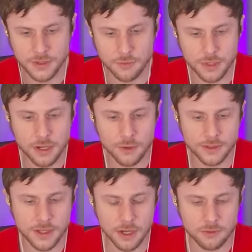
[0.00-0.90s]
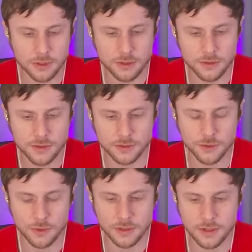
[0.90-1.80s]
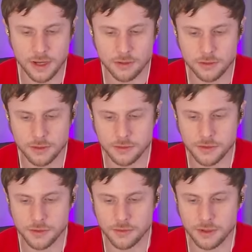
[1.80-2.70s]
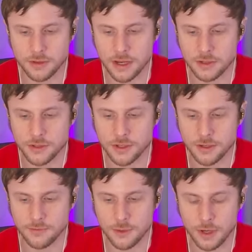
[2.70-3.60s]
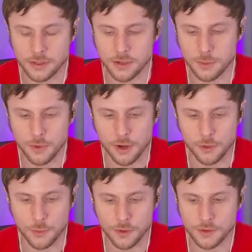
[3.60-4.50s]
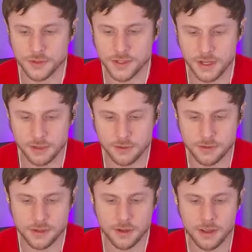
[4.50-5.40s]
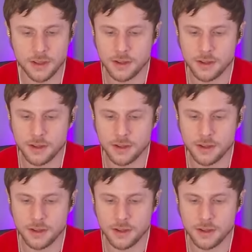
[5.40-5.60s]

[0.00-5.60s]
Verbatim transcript: So BOSK workers are joining together to ensure that they achieve UAW auto worker standards.